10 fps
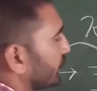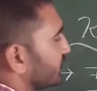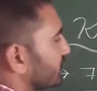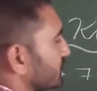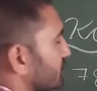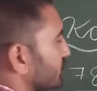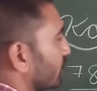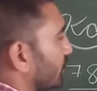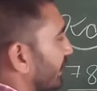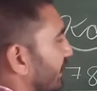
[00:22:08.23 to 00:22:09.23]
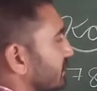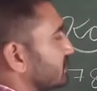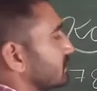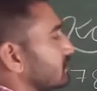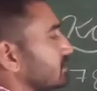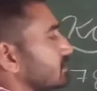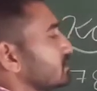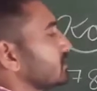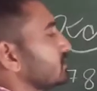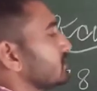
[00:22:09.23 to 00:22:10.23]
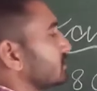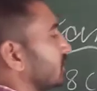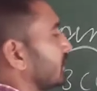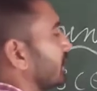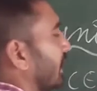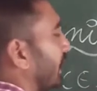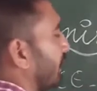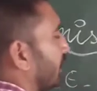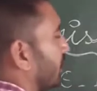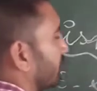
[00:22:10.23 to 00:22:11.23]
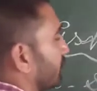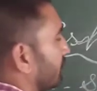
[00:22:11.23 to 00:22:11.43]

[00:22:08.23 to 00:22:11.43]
which is known as Shaka era.